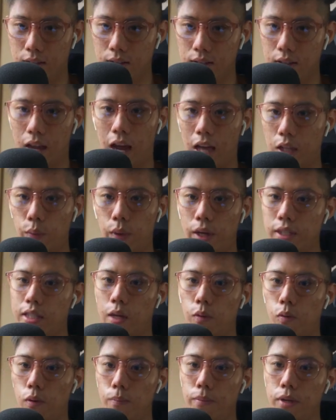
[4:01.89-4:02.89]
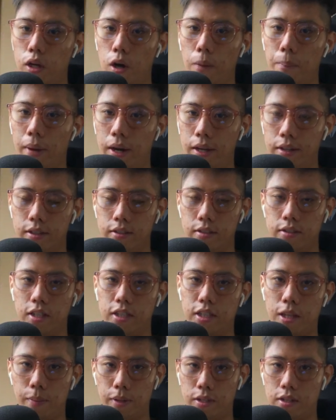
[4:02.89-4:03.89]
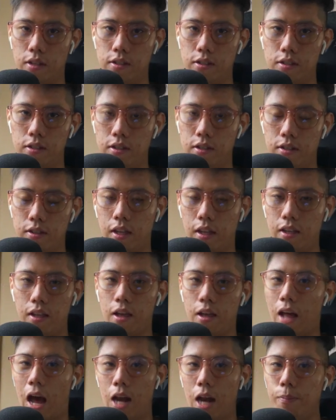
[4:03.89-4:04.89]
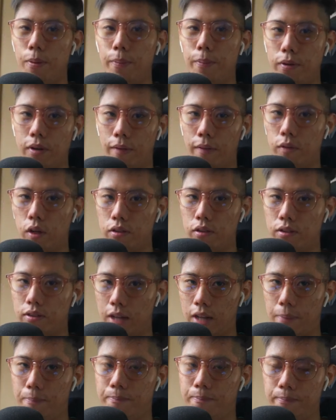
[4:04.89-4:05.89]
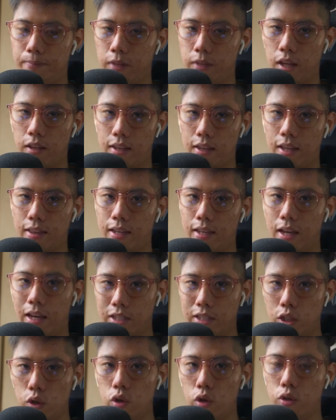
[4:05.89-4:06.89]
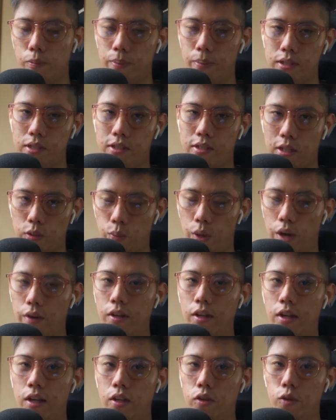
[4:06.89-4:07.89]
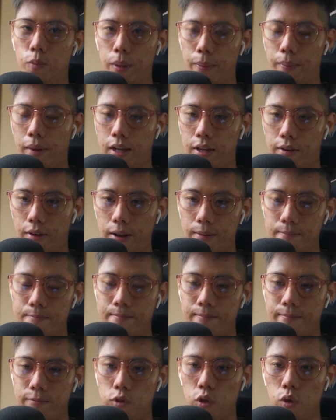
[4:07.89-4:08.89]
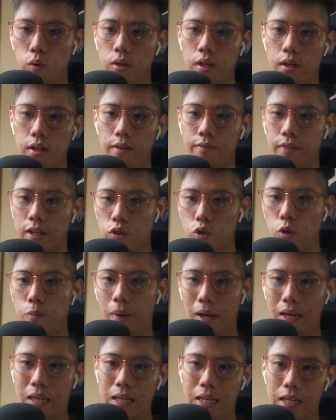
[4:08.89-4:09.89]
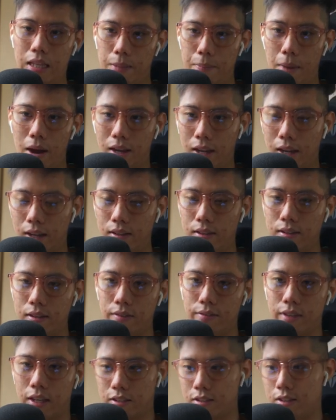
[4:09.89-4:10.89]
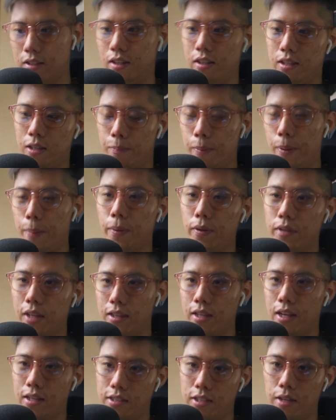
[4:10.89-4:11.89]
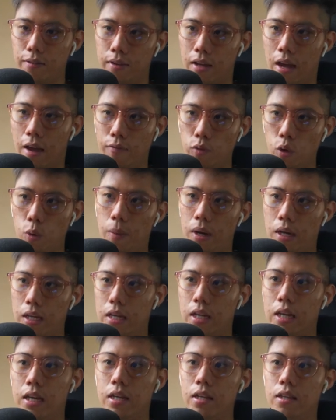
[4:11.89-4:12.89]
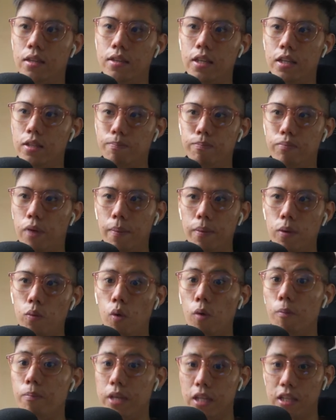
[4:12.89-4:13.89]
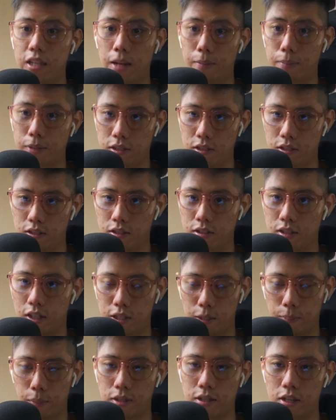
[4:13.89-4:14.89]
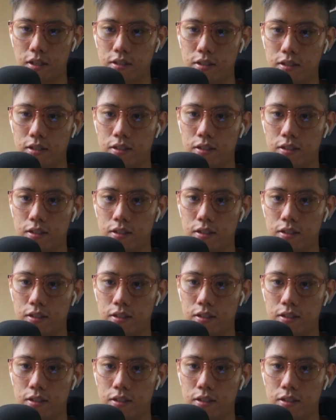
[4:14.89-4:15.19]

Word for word: Okay, otherwise there won't be competitors. Does that make sense? That other people are not dumb. Okay, they, they actually go into business as well to make money, right? So if there's no money in the market, if there's the people that they're serving have no money, they probably won't be in that business. Does that make sense?